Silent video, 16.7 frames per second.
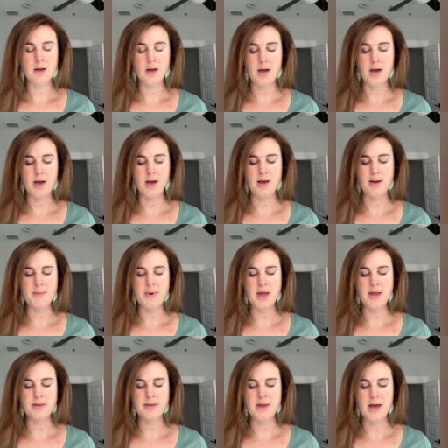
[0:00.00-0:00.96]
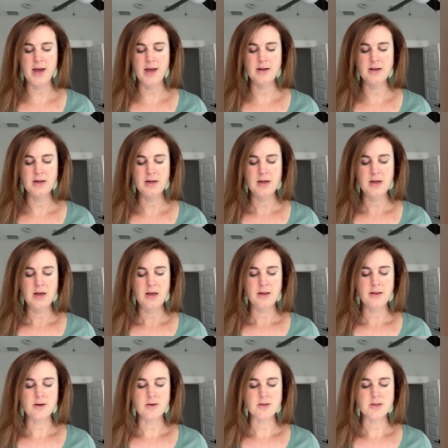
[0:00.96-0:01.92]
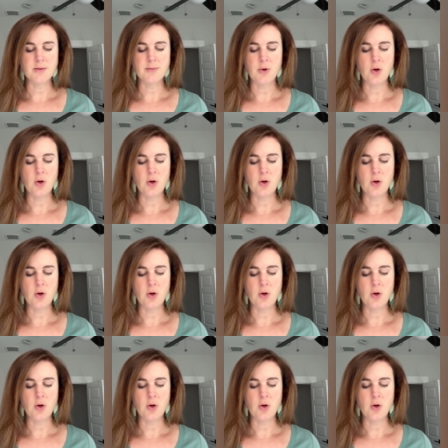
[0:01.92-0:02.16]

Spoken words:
And then there's some